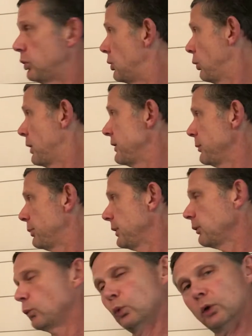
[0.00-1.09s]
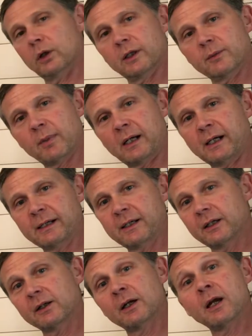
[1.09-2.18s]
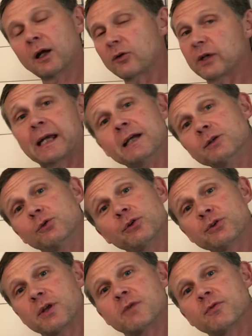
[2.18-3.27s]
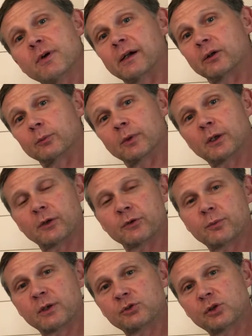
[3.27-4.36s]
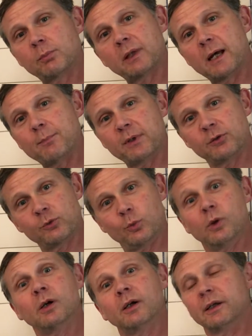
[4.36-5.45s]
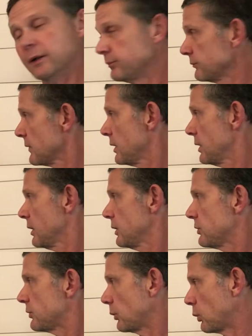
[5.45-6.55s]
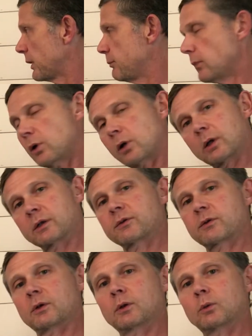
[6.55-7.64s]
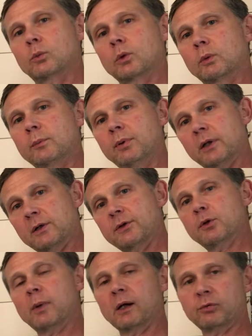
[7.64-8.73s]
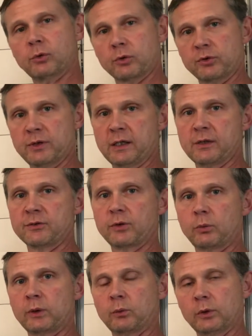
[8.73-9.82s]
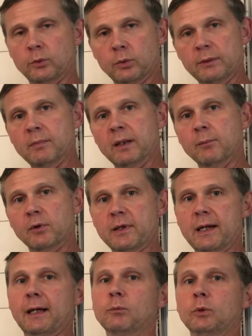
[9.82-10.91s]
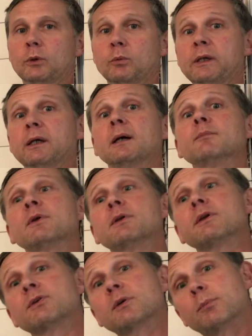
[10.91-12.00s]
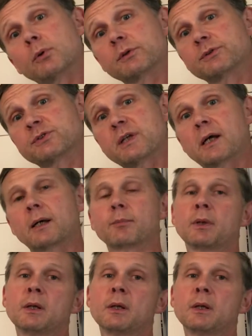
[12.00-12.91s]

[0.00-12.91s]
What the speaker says: when you put wood behind here, because I can't use a stud finder because my shiplap is wood. So we marked where we put our 2x4s in, so we would remember that when we come to this important step